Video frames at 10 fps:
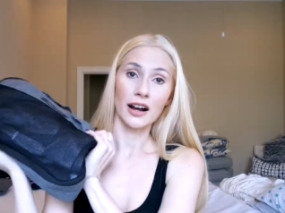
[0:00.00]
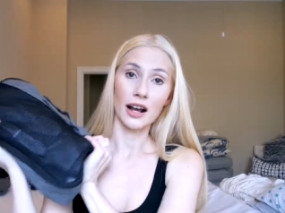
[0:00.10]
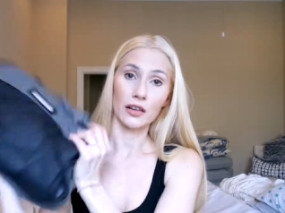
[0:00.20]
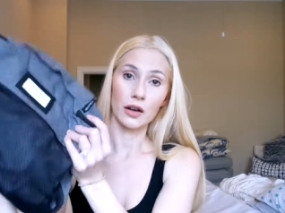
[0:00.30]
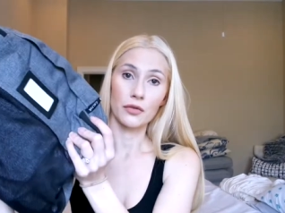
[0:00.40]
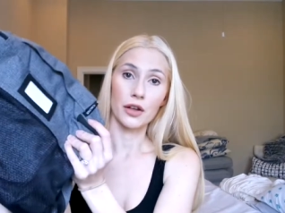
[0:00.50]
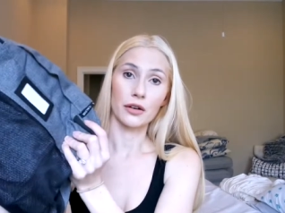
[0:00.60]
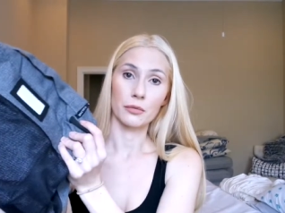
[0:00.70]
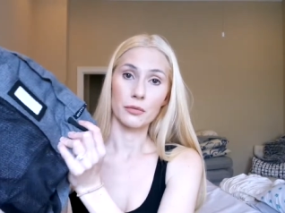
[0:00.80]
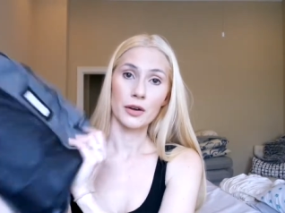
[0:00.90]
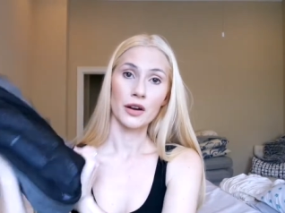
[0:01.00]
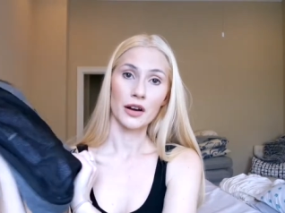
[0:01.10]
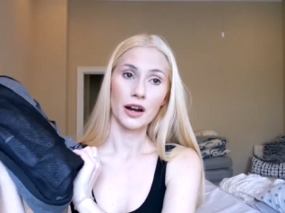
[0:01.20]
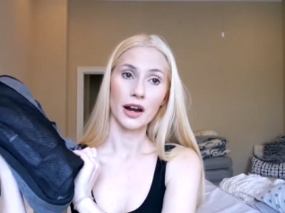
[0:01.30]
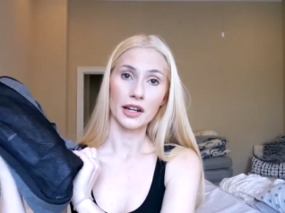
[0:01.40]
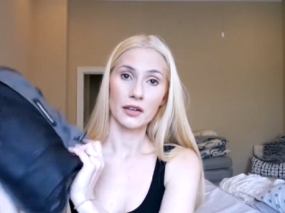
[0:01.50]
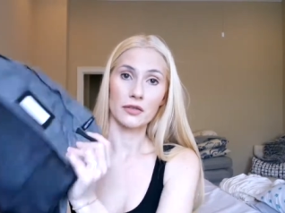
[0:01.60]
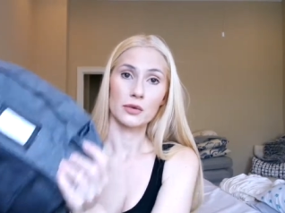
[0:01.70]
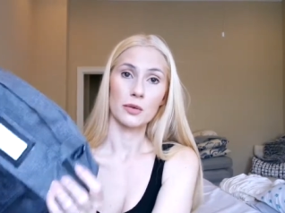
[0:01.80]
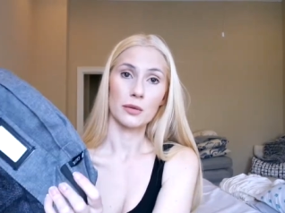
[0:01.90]
I love them. I give
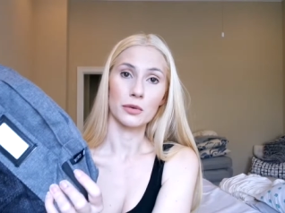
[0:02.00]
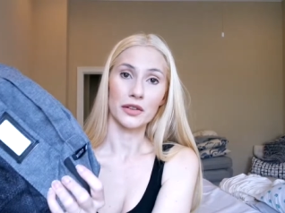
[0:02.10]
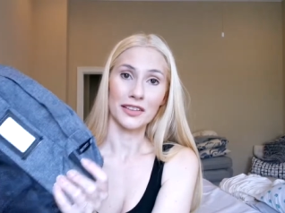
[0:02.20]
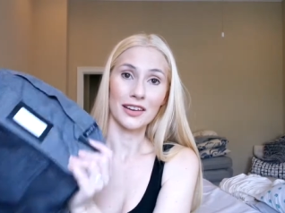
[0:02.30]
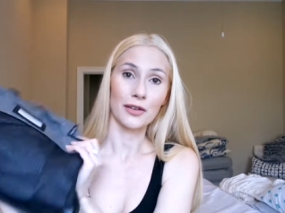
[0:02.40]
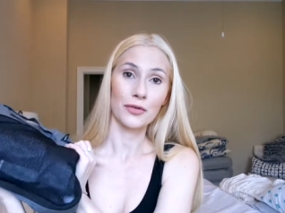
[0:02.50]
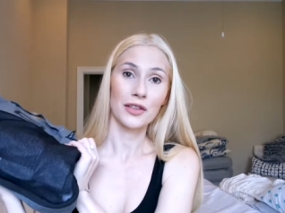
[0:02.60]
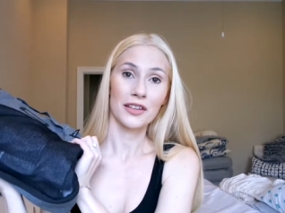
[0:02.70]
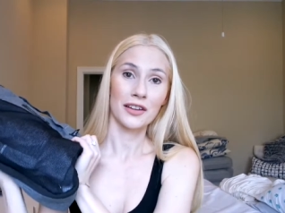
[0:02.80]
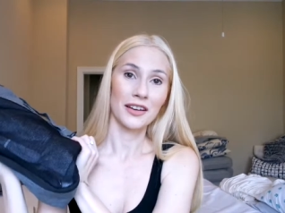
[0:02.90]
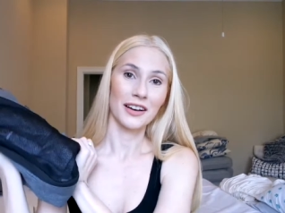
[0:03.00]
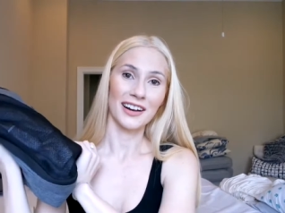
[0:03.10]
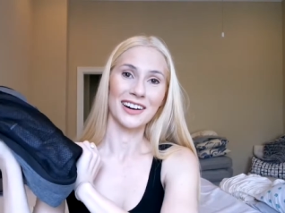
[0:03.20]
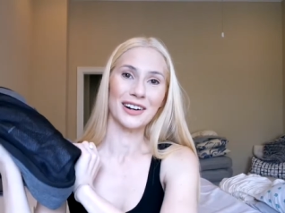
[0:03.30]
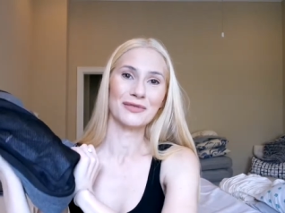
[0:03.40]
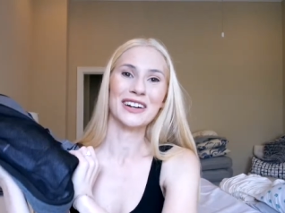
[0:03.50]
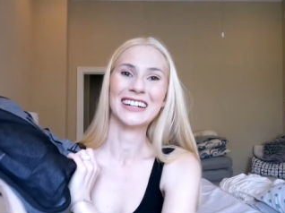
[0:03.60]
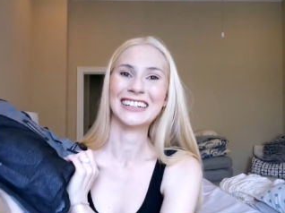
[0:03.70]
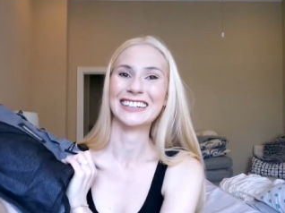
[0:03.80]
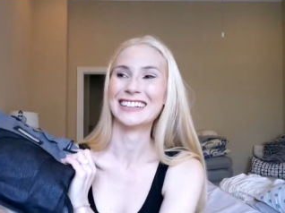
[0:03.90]
them to people as gifts. I
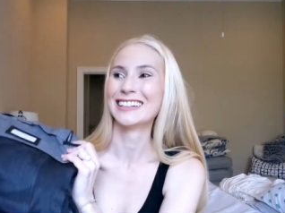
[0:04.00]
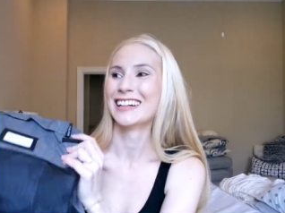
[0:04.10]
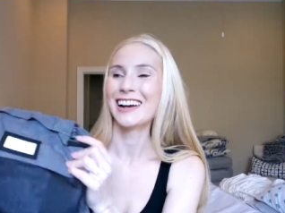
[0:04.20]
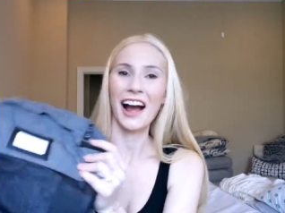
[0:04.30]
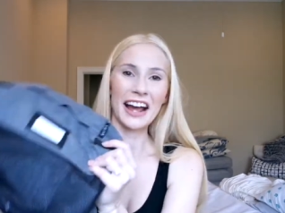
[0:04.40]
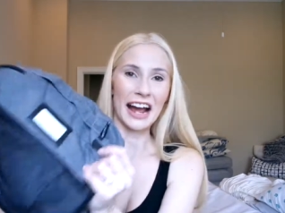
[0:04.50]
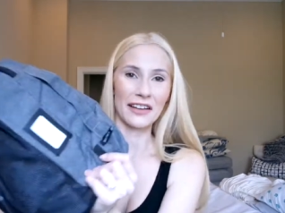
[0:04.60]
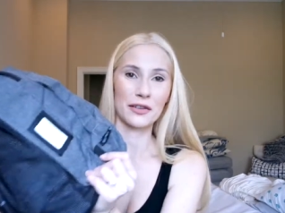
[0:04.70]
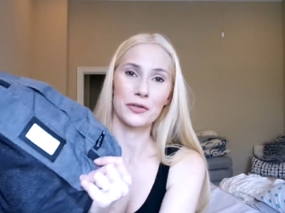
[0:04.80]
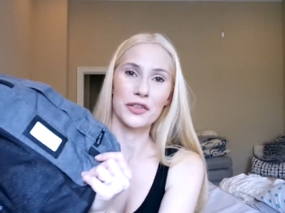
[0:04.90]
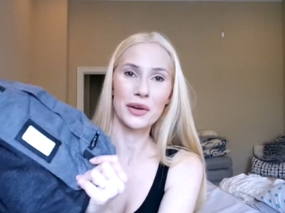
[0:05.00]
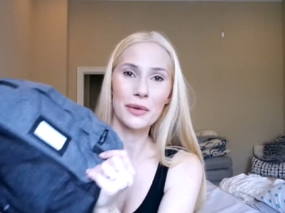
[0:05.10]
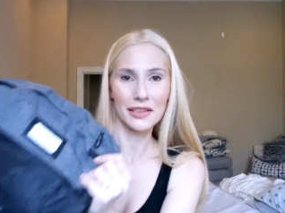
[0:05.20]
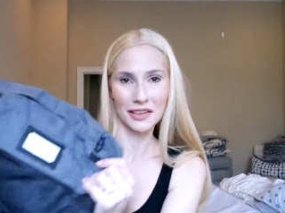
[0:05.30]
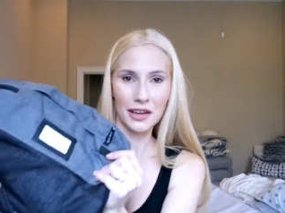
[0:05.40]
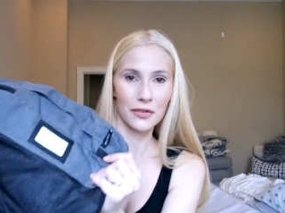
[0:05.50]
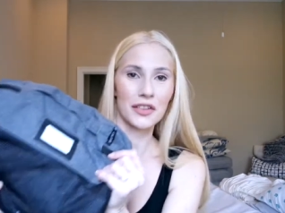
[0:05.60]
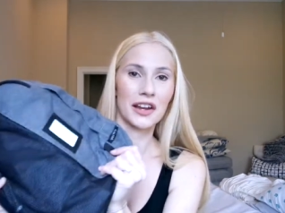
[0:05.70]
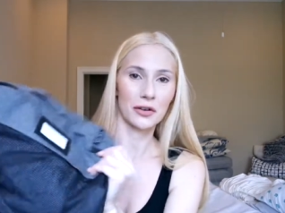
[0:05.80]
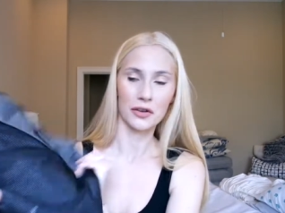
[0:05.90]
ask for them as
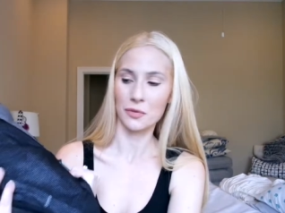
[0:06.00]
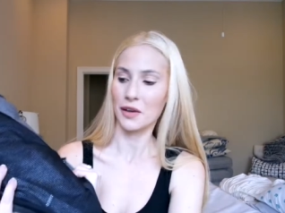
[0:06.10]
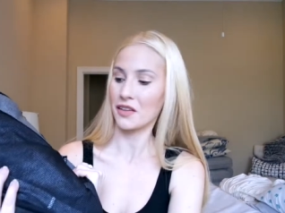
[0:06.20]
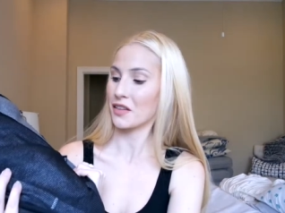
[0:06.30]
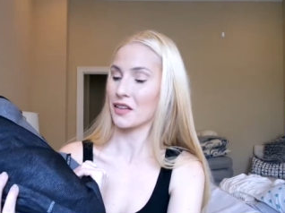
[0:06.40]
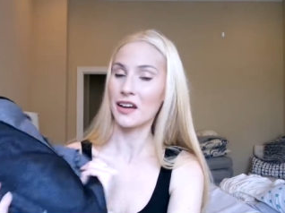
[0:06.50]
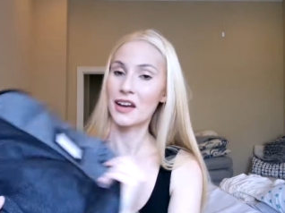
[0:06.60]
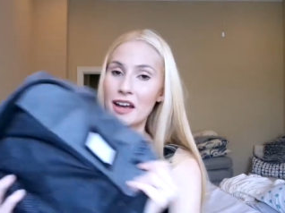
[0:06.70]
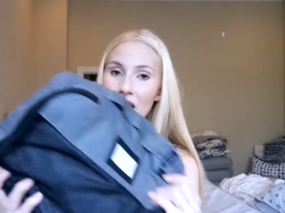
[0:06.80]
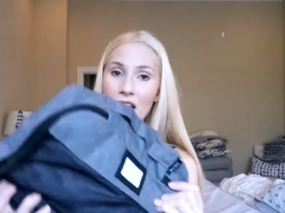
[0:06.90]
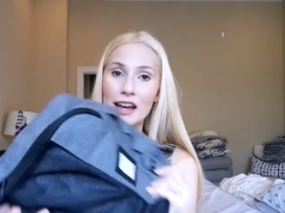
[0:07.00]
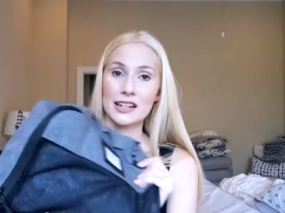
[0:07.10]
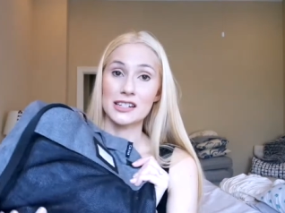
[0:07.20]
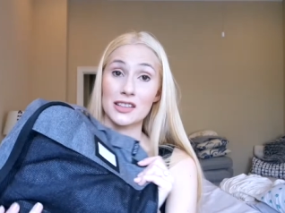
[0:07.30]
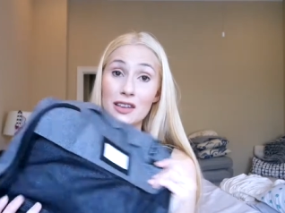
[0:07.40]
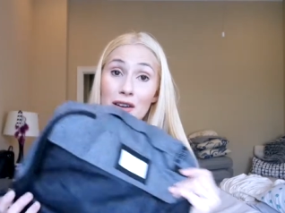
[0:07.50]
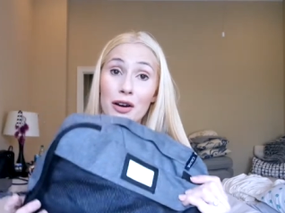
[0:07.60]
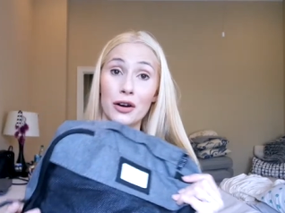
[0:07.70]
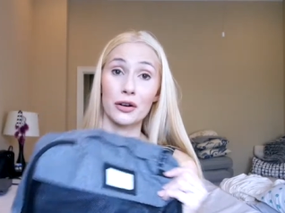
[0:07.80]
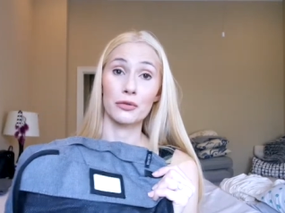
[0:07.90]
gifts at Christmas and they
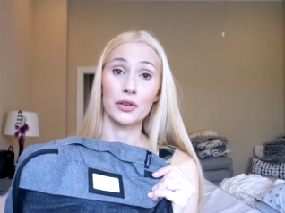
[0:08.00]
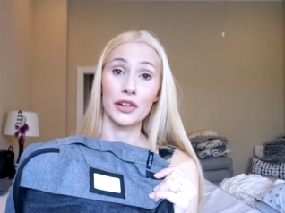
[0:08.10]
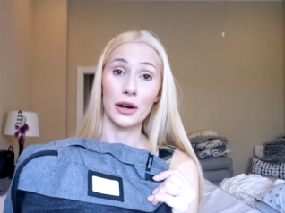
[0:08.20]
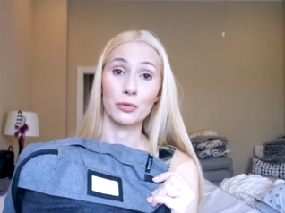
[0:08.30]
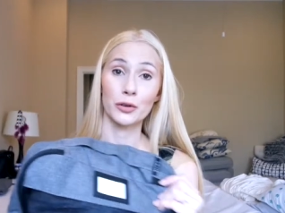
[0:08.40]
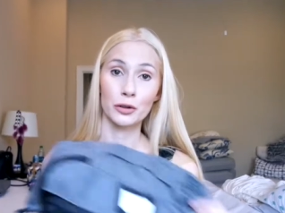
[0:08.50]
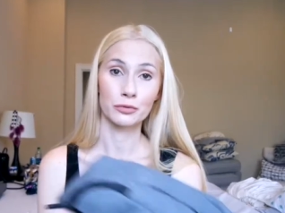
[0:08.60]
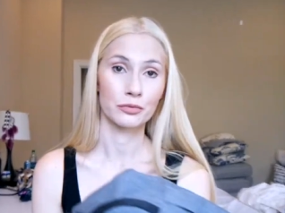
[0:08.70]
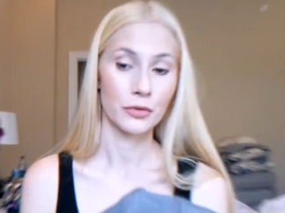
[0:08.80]
are really helpful.